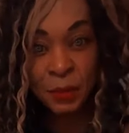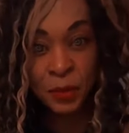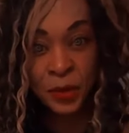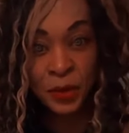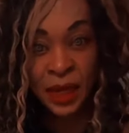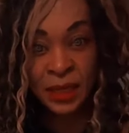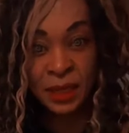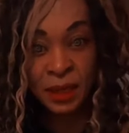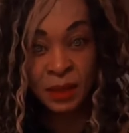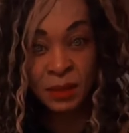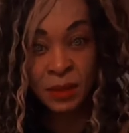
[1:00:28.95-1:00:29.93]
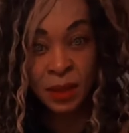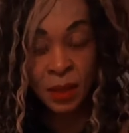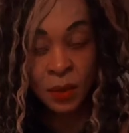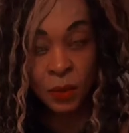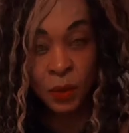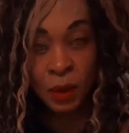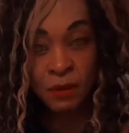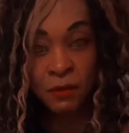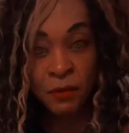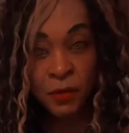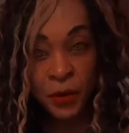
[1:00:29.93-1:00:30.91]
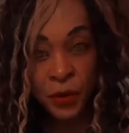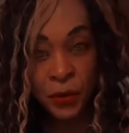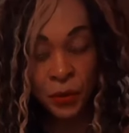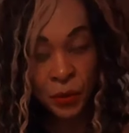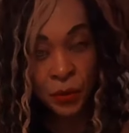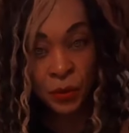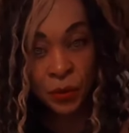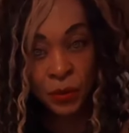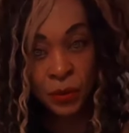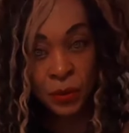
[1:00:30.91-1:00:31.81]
Would you let girls work for you?